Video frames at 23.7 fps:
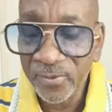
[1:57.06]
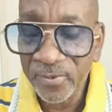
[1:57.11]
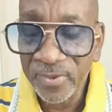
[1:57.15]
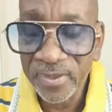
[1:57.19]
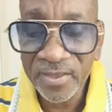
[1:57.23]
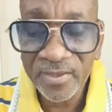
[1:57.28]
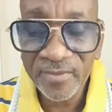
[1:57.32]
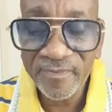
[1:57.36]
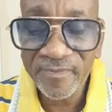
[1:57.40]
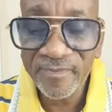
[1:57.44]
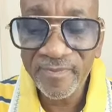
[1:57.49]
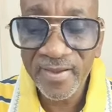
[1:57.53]

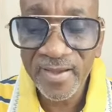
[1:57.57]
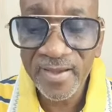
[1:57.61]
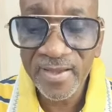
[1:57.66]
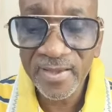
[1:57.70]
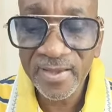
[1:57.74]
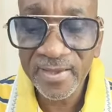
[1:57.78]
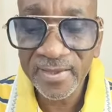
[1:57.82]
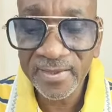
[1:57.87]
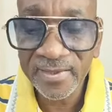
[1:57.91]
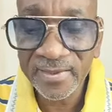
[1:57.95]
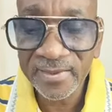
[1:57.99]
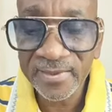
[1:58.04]
we'll
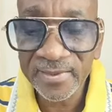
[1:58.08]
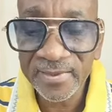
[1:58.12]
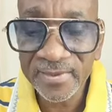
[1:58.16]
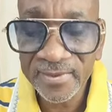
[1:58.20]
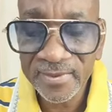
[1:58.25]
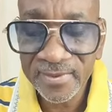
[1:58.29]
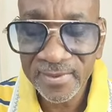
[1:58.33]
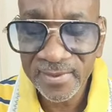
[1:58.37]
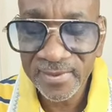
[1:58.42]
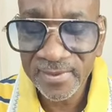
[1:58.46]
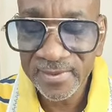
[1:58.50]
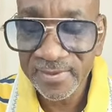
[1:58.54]
find
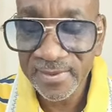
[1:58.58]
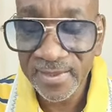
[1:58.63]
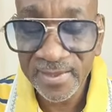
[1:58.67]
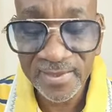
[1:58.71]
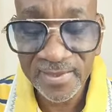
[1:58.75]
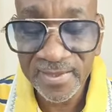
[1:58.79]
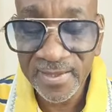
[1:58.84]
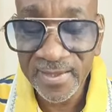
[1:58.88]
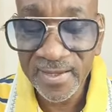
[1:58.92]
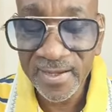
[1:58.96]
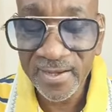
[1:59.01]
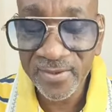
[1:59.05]

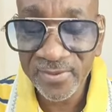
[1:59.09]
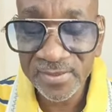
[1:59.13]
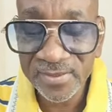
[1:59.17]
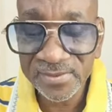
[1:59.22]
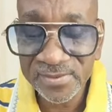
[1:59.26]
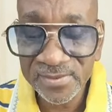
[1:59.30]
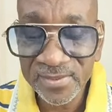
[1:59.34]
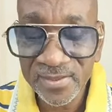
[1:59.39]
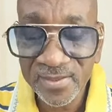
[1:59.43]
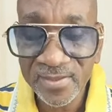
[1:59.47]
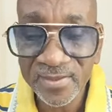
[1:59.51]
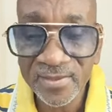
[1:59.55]
that there
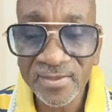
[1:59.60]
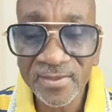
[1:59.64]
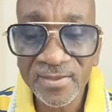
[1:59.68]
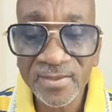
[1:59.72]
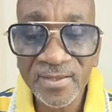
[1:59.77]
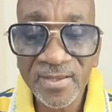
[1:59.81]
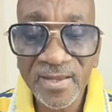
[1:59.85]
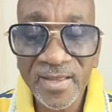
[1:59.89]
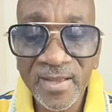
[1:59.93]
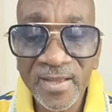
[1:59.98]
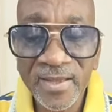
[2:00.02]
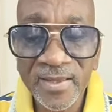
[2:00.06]
is
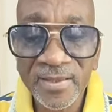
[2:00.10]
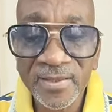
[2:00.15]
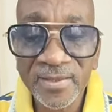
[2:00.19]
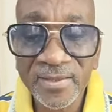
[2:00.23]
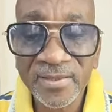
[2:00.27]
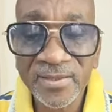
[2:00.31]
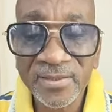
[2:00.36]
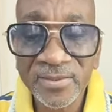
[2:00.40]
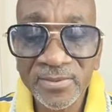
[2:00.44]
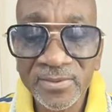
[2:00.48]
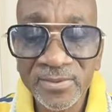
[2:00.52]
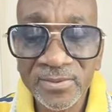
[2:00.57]
none
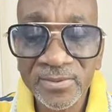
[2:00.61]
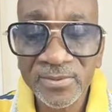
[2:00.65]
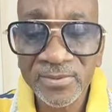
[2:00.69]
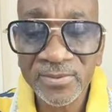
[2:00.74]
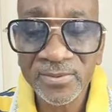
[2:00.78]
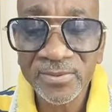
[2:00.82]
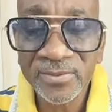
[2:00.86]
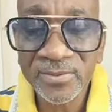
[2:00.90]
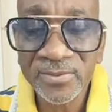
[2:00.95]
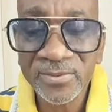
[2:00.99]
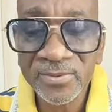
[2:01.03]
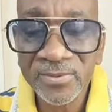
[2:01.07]
like
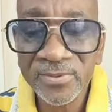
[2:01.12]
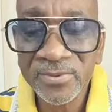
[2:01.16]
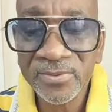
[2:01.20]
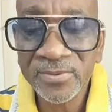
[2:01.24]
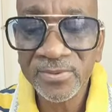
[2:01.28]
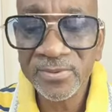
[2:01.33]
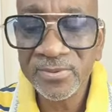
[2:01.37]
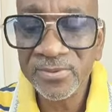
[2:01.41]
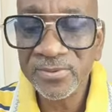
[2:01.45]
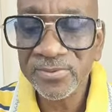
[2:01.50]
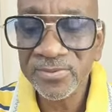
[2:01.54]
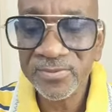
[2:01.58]

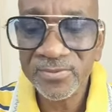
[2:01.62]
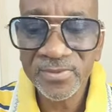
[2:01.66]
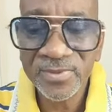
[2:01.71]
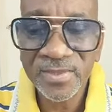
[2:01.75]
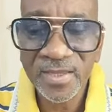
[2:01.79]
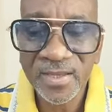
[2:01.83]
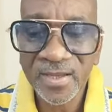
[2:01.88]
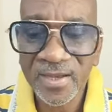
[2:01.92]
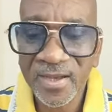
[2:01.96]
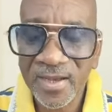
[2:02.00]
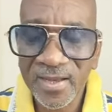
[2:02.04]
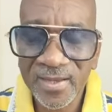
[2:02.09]
you.
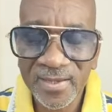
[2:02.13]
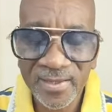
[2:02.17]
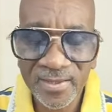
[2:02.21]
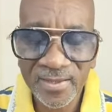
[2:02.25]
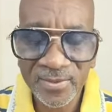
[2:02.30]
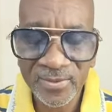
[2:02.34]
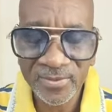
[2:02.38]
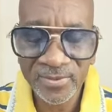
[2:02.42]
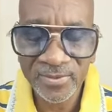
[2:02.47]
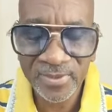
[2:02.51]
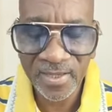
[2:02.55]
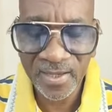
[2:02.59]

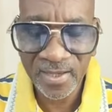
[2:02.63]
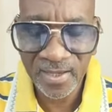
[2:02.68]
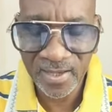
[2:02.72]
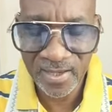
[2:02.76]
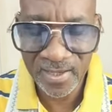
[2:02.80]
Hallelujah,